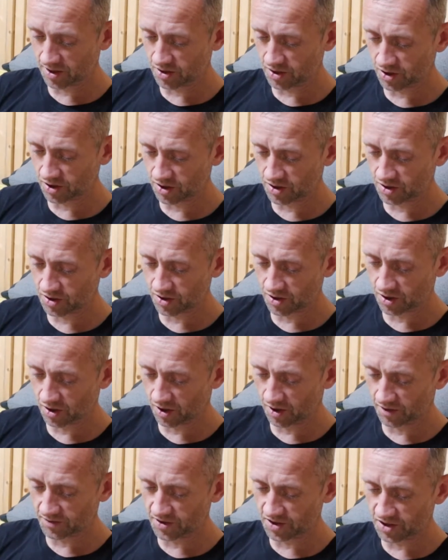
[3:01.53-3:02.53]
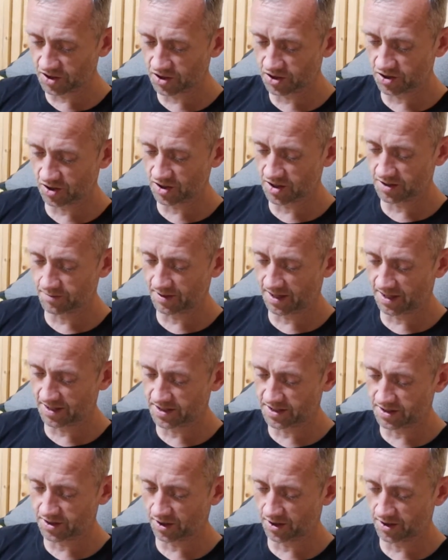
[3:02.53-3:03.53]
just off to such a bad
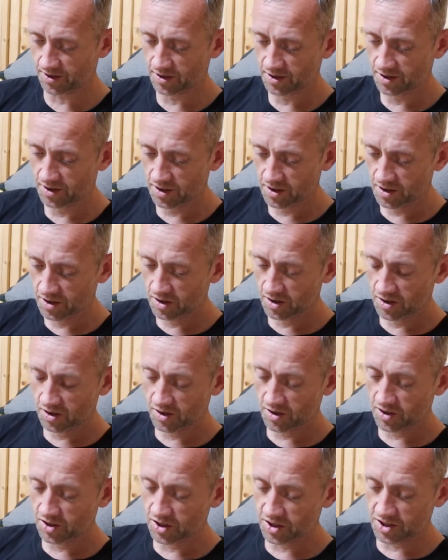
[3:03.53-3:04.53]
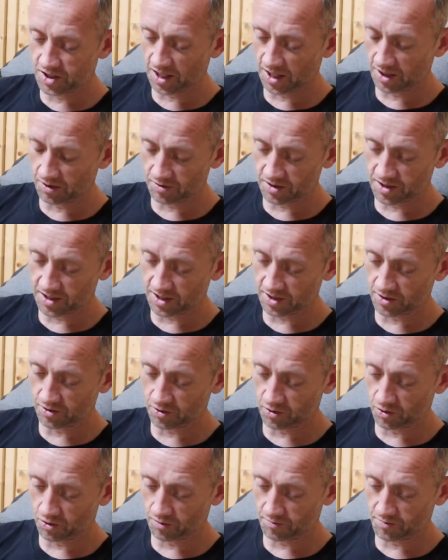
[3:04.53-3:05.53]
start. Shadow Scizor
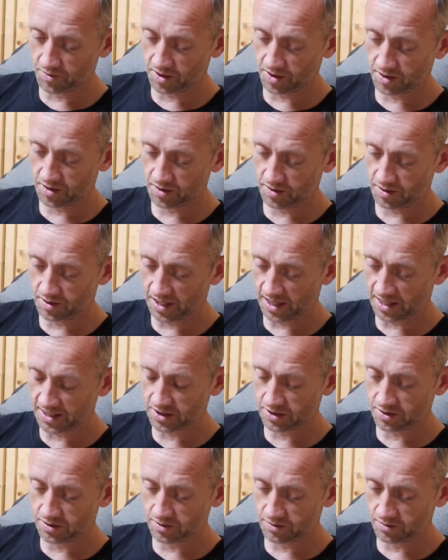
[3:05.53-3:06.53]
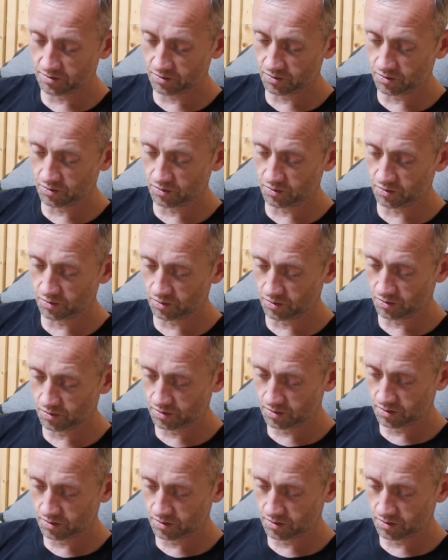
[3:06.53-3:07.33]
opener. That's, ooh.